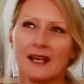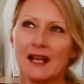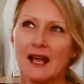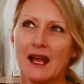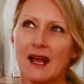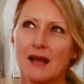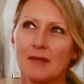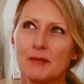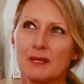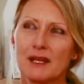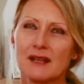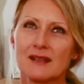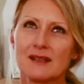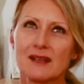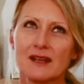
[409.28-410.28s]
But
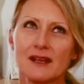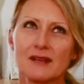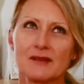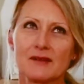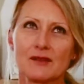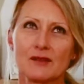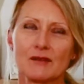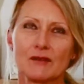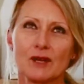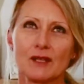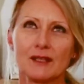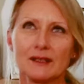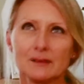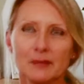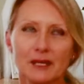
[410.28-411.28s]
as I sort of got a
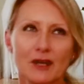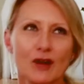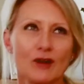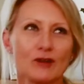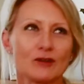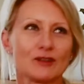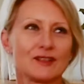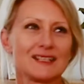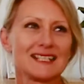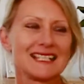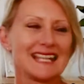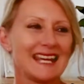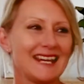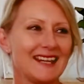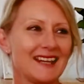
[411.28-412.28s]
little bit older, a
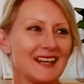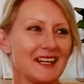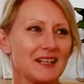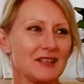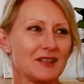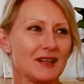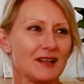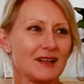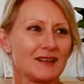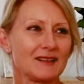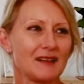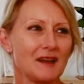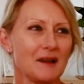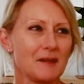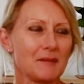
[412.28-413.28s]
teenager,
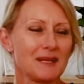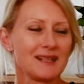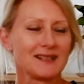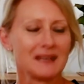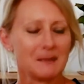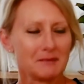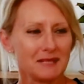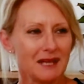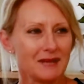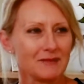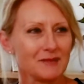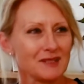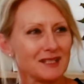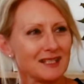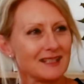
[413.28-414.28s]
my stepdad
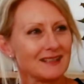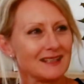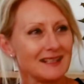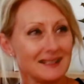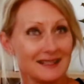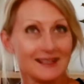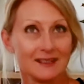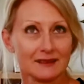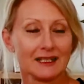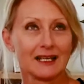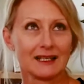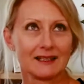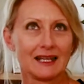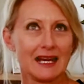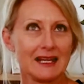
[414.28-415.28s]
is still a
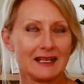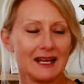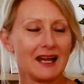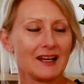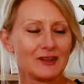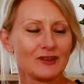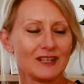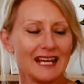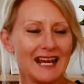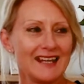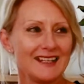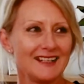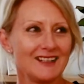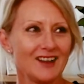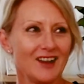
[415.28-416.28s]
keen gardener at
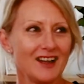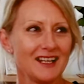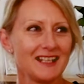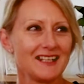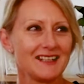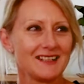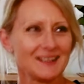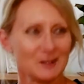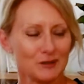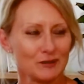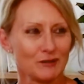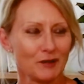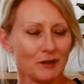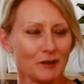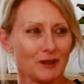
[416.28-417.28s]
89. He's still
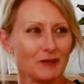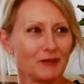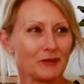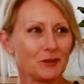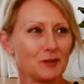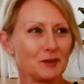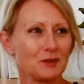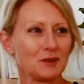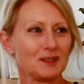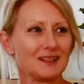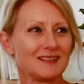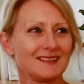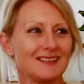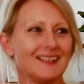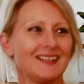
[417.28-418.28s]
growing food
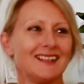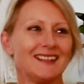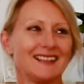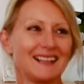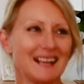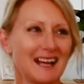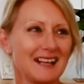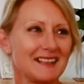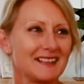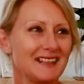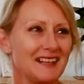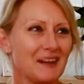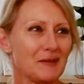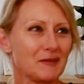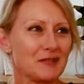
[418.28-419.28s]
and gardening
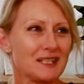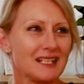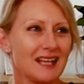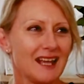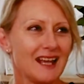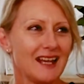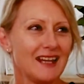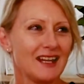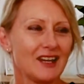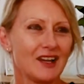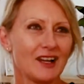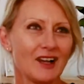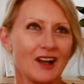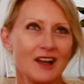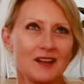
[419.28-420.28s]
every day, and I
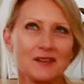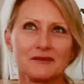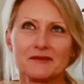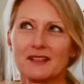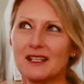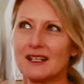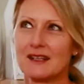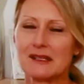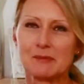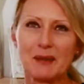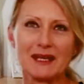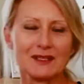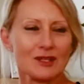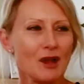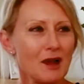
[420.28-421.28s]
kind of spent
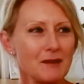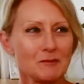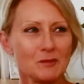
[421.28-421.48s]
time with